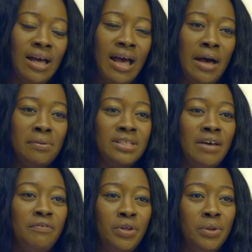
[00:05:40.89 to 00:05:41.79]
Mm-hmm. How was
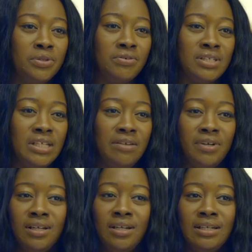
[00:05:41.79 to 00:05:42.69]
that for you to
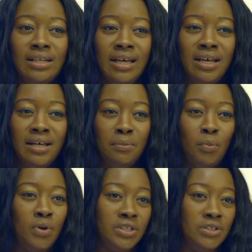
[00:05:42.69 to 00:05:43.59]
receive it, and
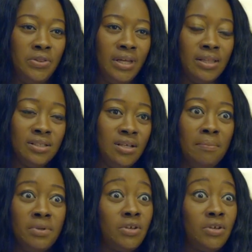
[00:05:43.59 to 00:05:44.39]
and what did you think at the time?